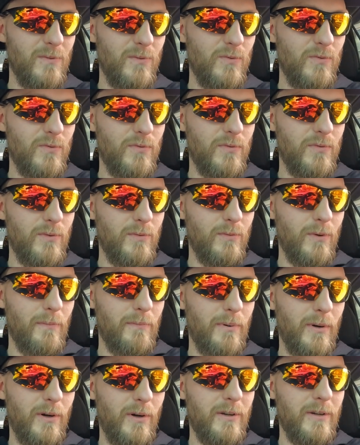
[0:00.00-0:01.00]
oof,
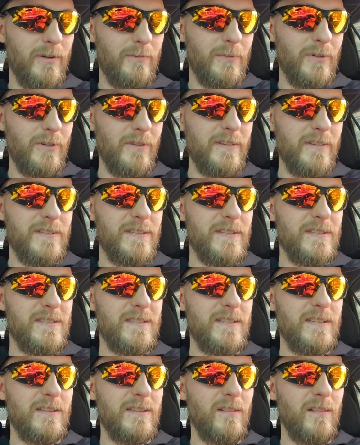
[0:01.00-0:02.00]
what part number? This
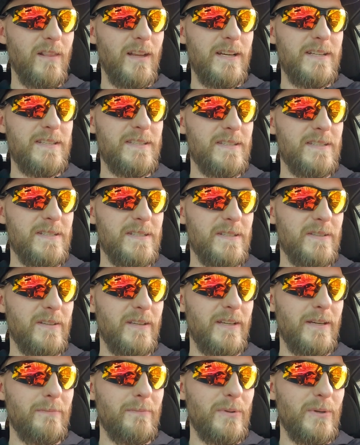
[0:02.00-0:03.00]
is the license
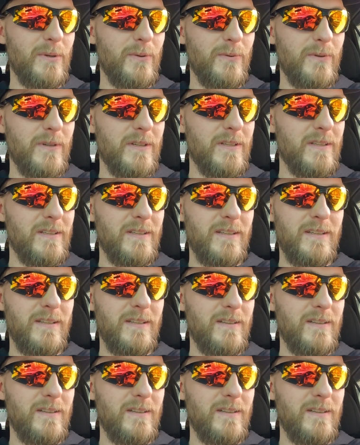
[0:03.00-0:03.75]
lamp unit.